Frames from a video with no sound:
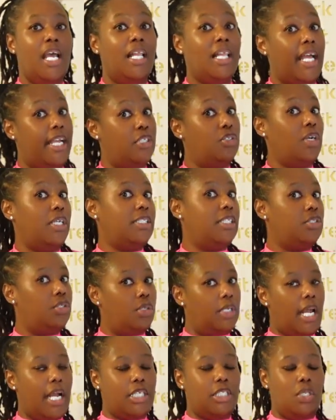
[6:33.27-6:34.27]
like dress that you
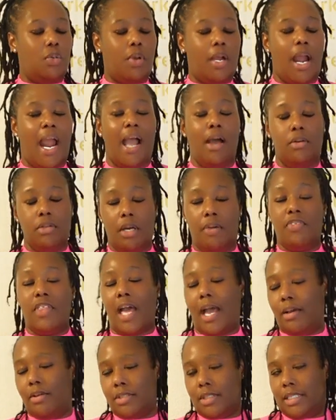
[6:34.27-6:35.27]
can actually wear out of the
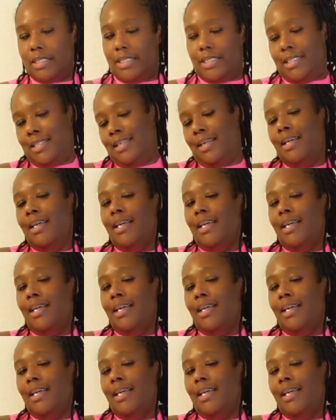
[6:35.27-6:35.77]
house, because